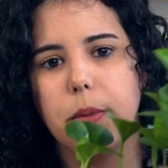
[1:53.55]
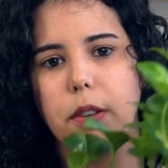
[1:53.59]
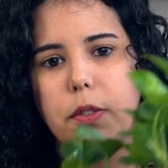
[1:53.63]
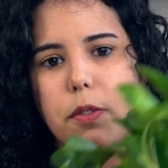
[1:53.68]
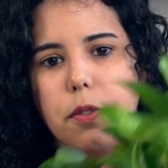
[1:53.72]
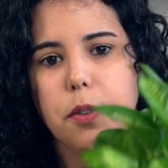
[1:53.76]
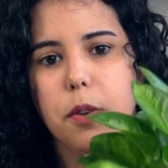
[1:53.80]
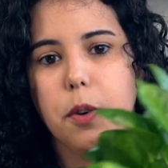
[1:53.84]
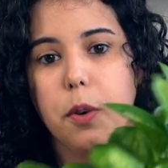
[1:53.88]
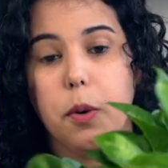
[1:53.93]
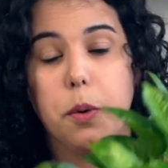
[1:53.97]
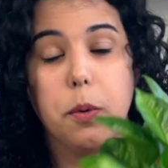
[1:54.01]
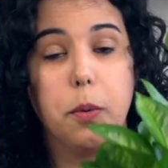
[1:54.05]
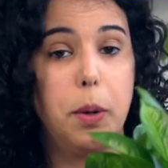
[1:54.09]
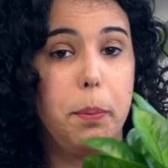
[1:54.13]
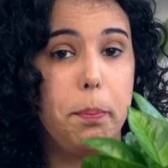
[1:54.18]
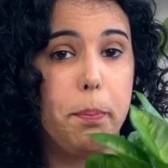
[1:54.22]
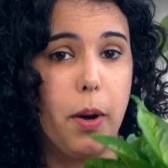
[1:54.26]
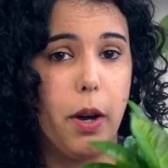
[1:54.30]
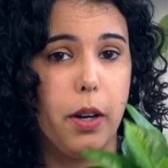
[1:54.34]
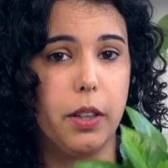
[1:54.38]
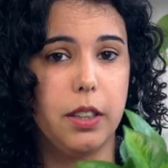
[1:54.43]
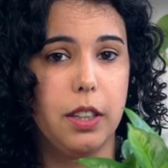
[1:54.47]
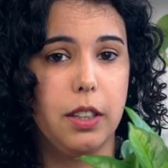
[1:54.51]
before
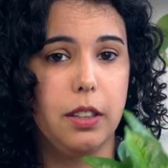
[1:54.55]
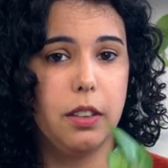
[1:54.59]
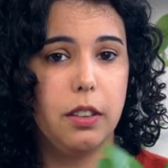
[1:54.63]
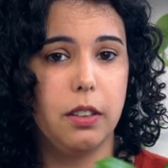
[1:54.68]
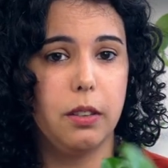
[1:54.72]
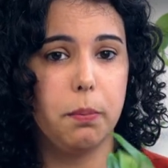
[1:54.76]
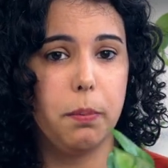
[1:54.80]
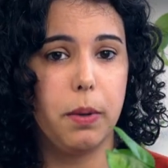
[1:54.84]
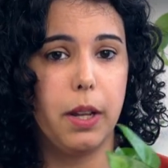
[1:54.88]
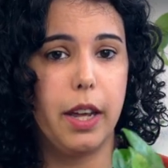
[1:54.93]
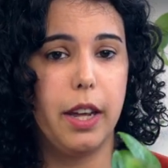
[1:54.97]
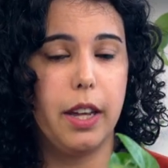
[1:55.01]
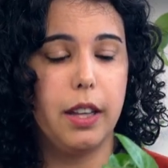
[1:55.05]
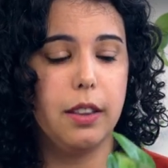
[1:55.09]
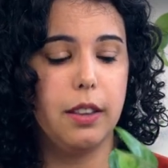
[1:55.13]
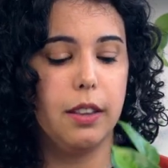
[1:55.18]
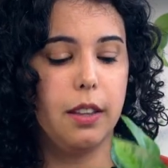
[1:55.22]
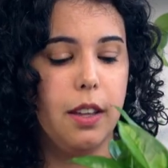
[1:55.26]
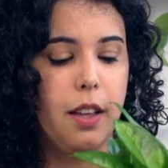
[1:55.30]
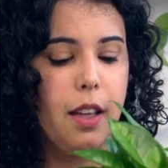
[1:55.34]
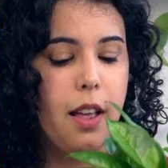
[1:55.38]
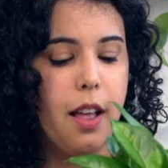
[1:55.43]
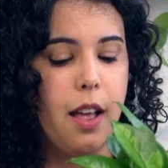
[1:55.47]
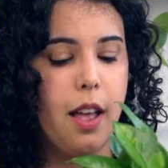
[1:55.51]
repotting this
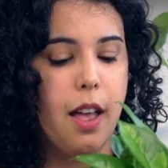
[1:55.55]
plant.